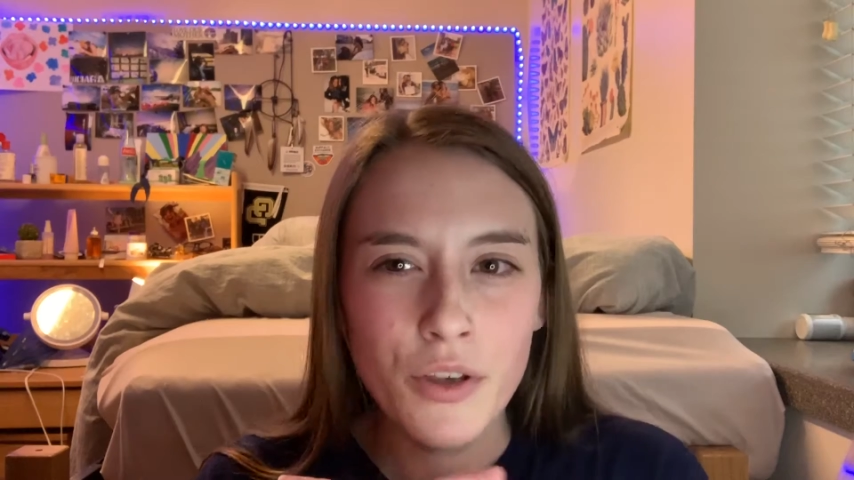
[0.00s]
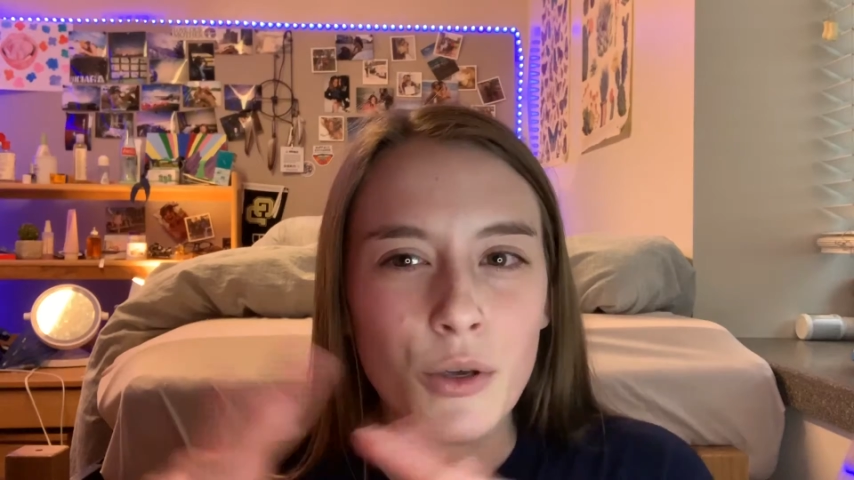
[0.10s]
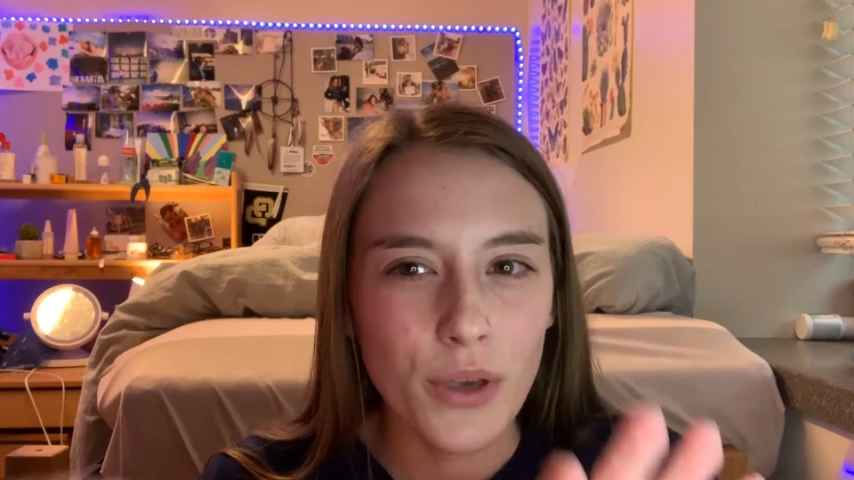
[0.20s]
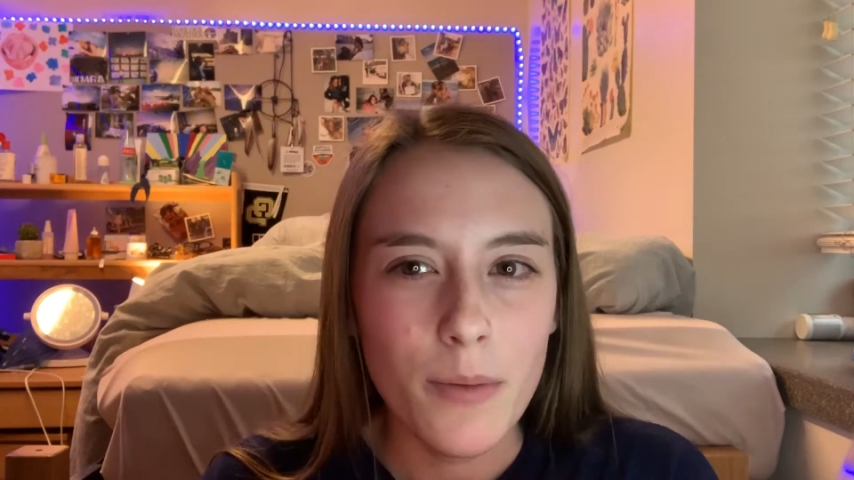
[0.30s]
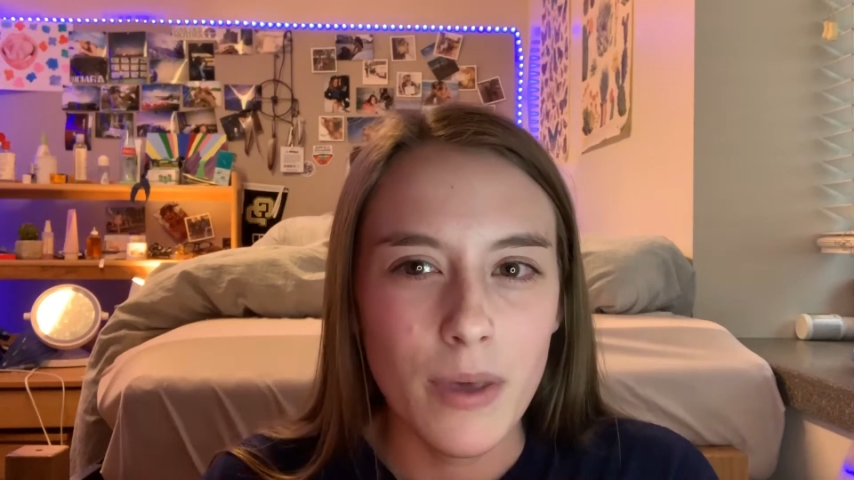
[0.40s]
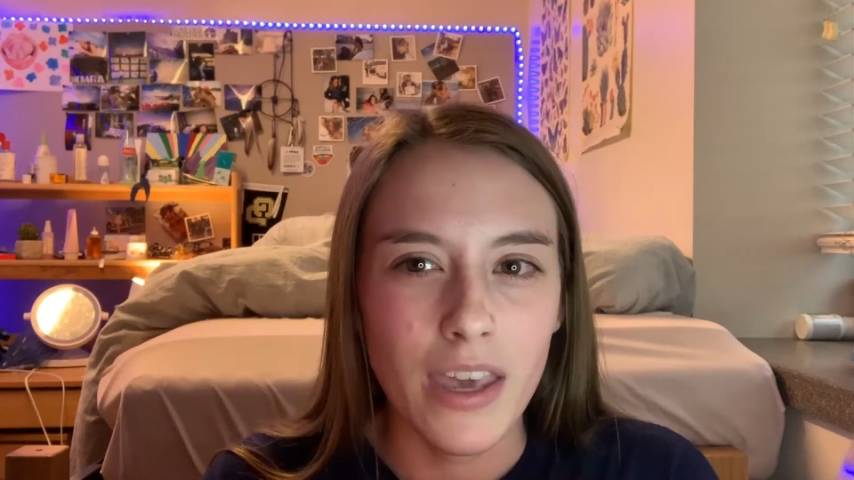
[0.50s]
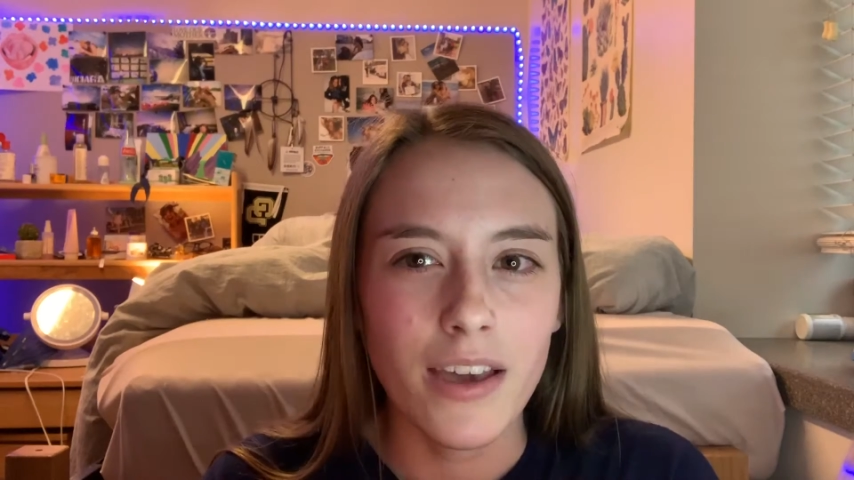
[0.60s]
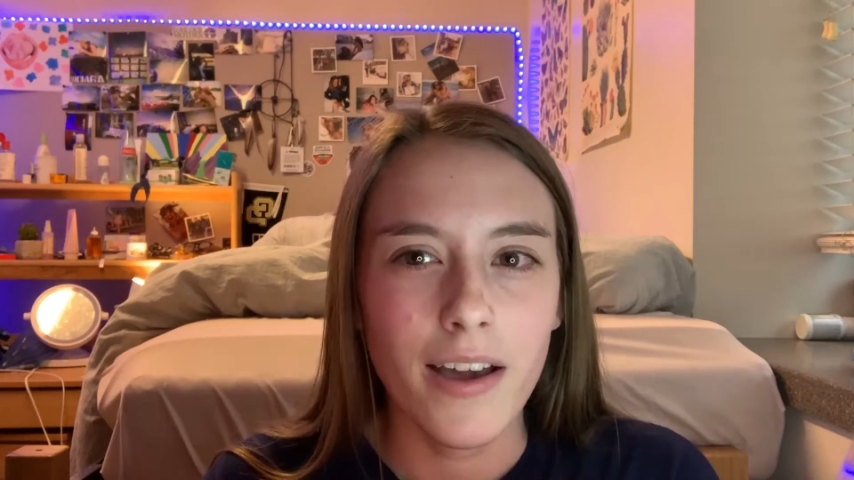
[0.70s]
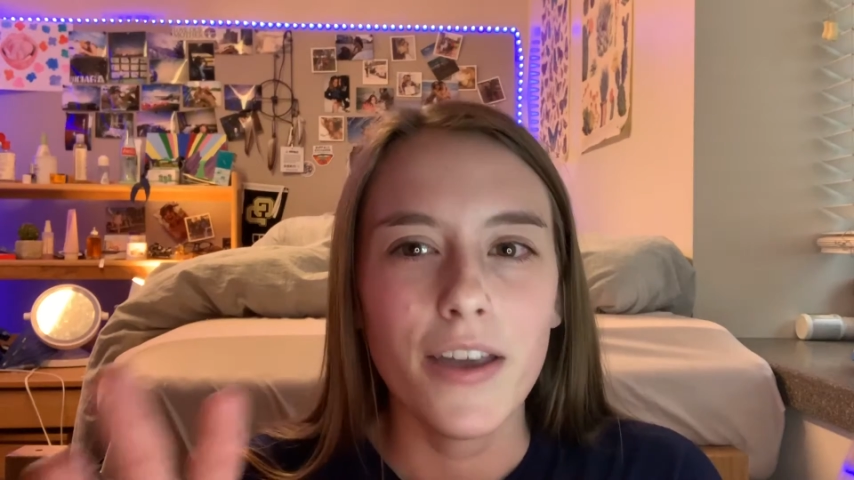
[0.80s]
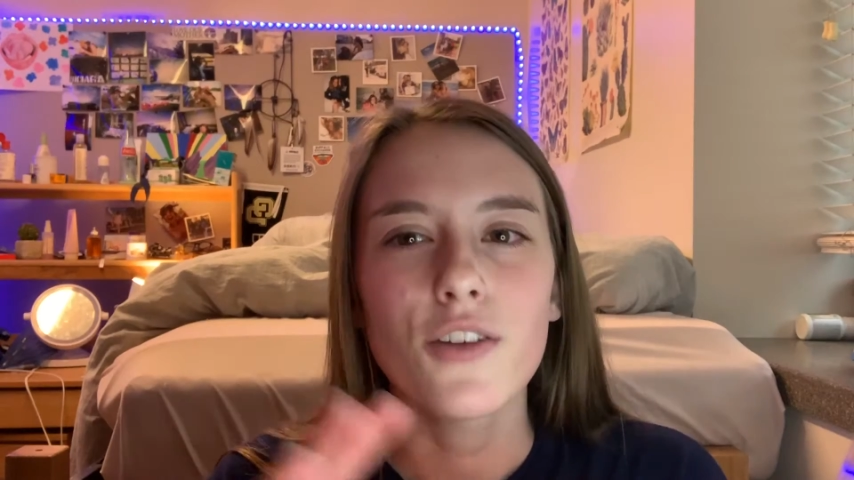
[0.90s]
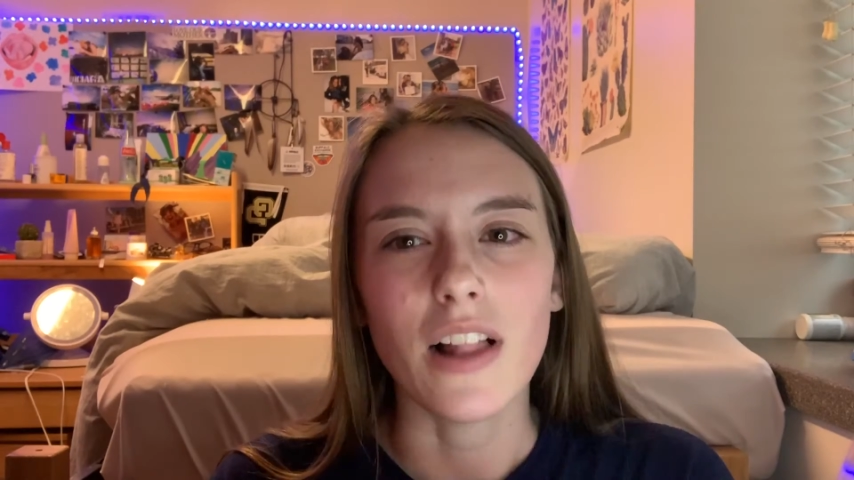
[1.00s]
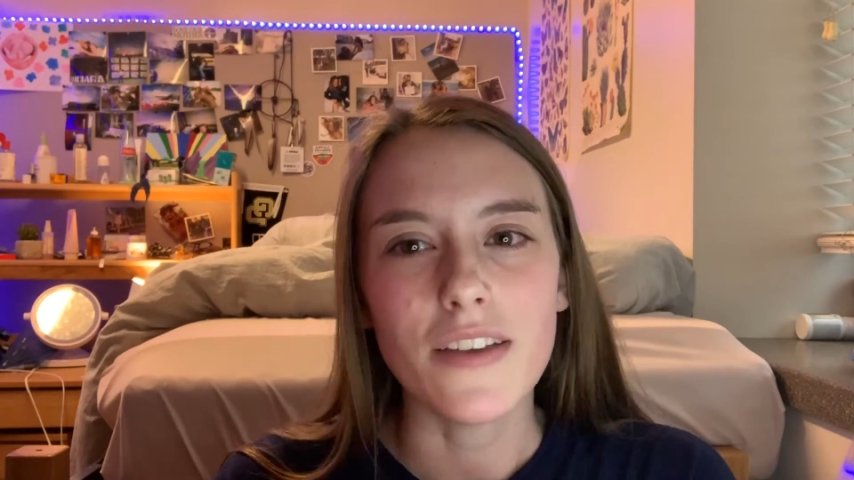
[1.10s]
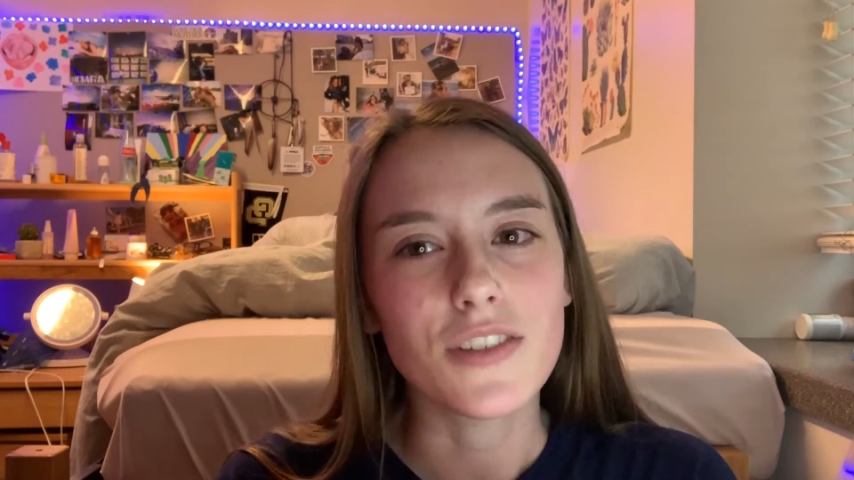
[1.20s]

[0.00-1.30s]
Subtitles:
you get pink eye, your life